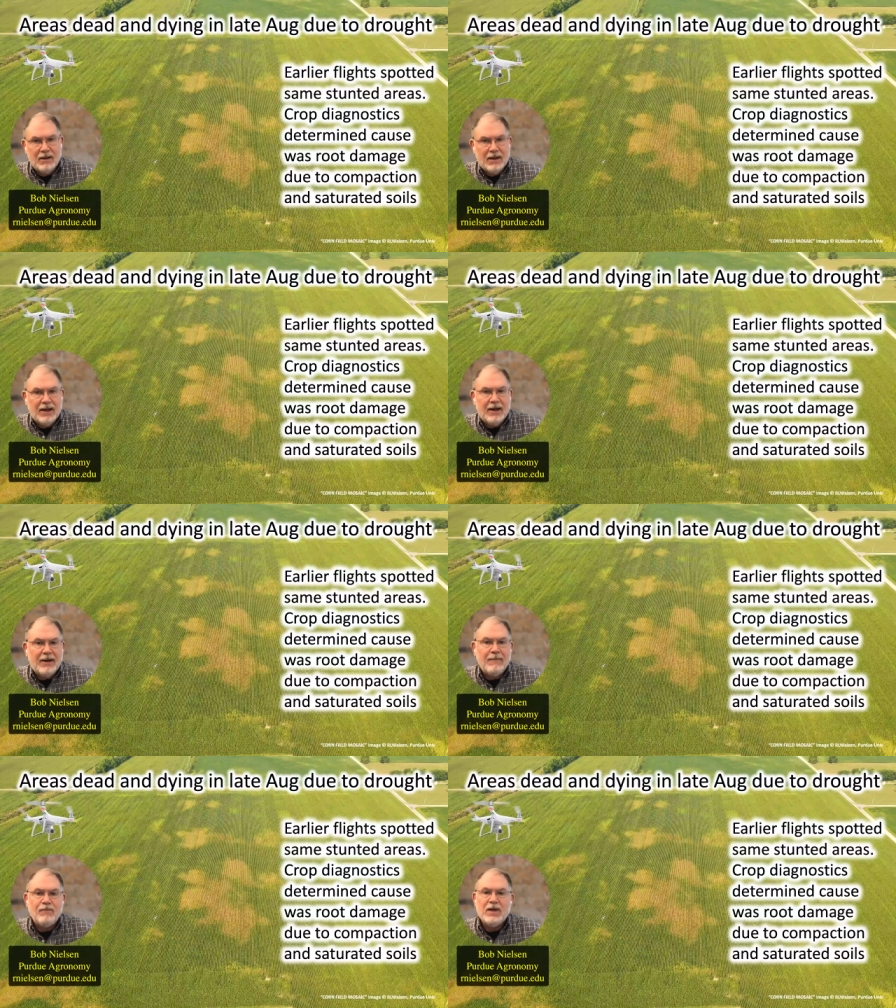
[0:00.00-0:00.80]

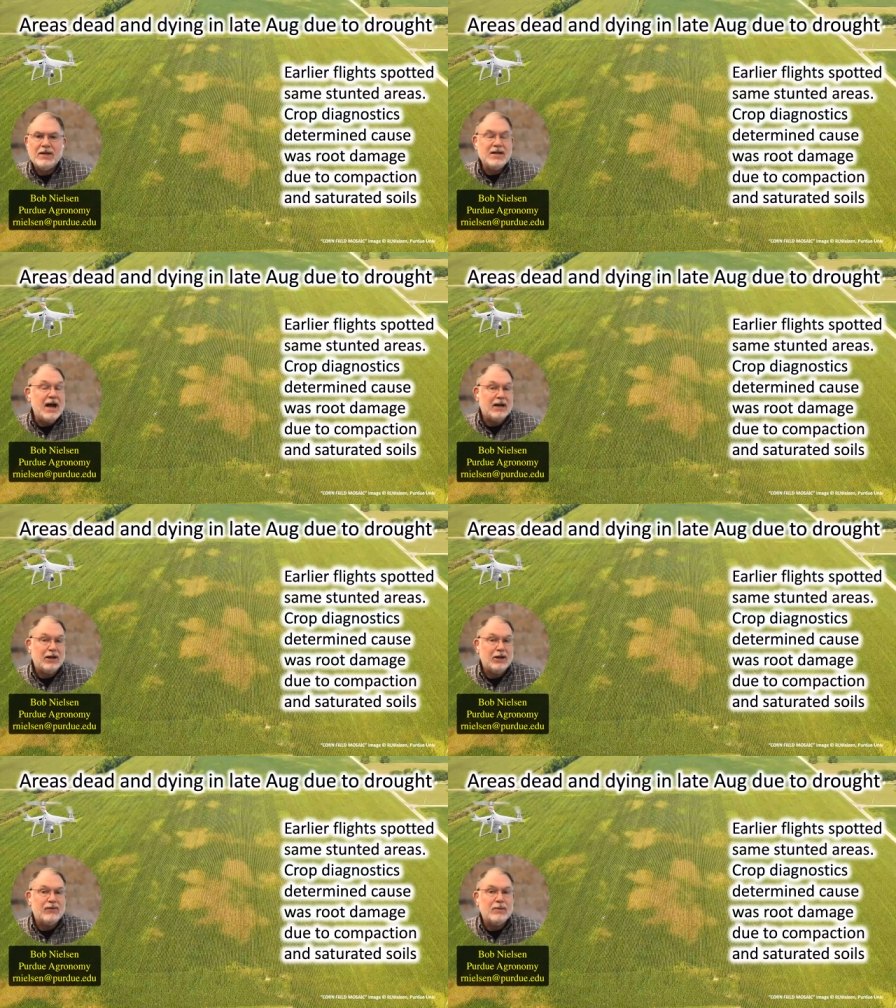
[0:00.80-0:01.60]
Um, it's not
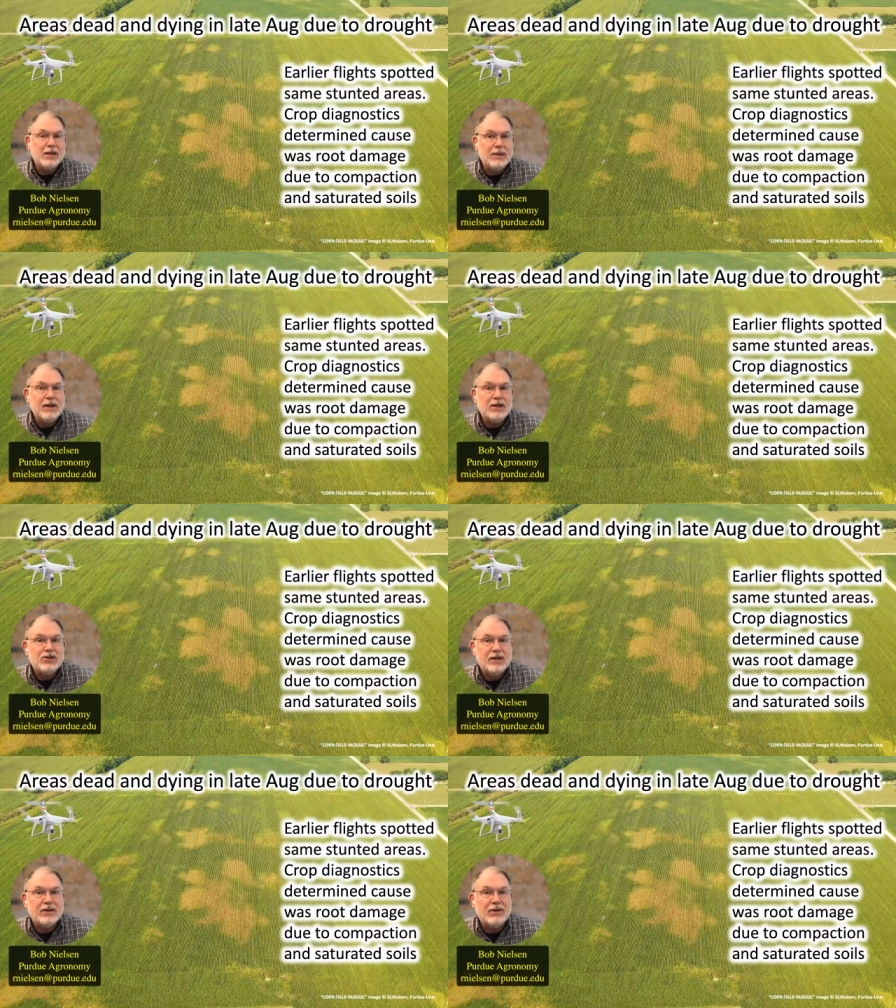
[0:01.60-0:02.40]
clear from the image that they're